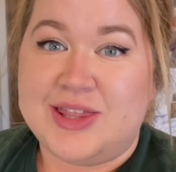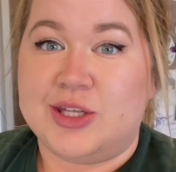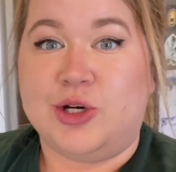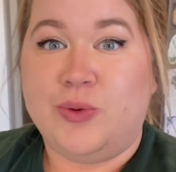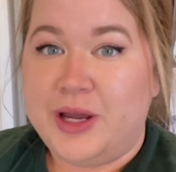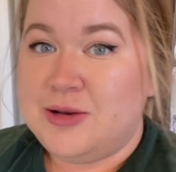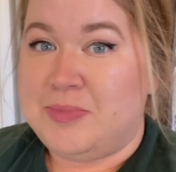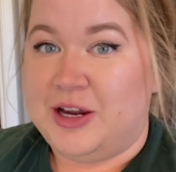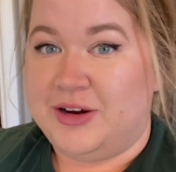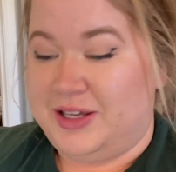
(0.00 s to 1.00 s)
the
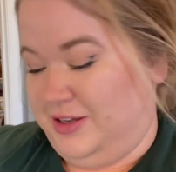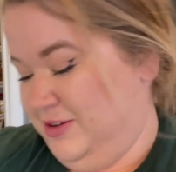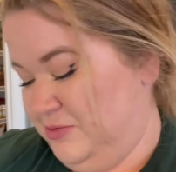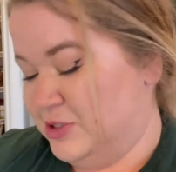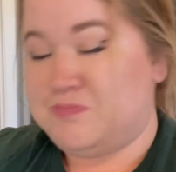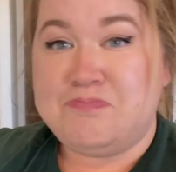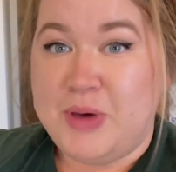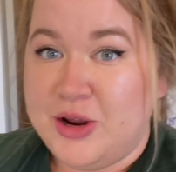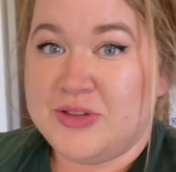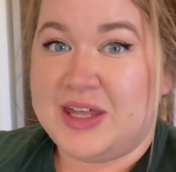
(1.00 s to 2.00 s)
cranberry was
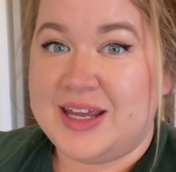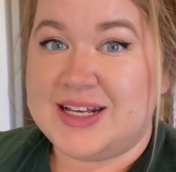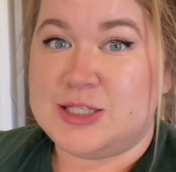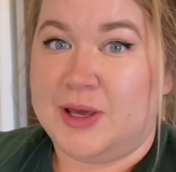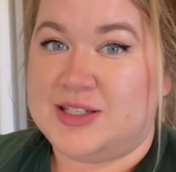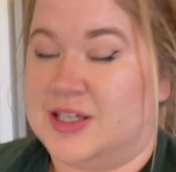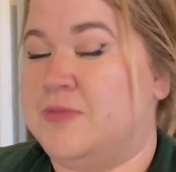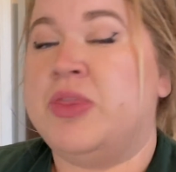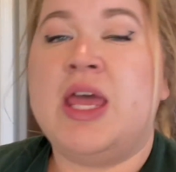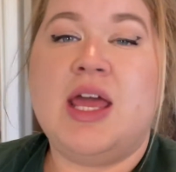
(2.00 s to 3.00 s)
better than I
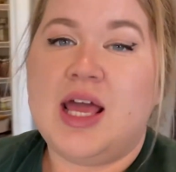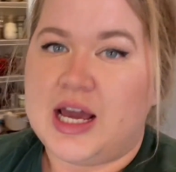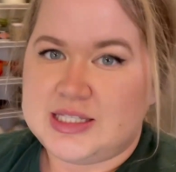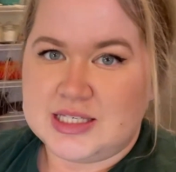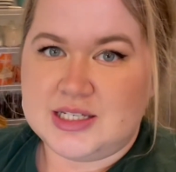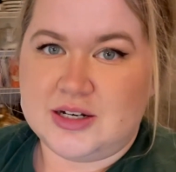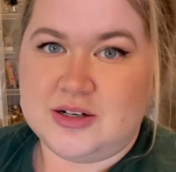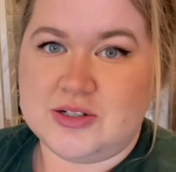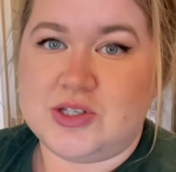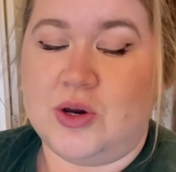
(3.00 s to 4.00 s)
expected. I tasted it
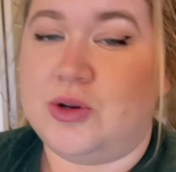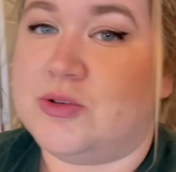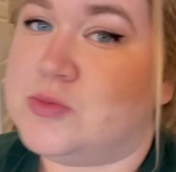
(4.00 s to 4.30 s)
on its own, it was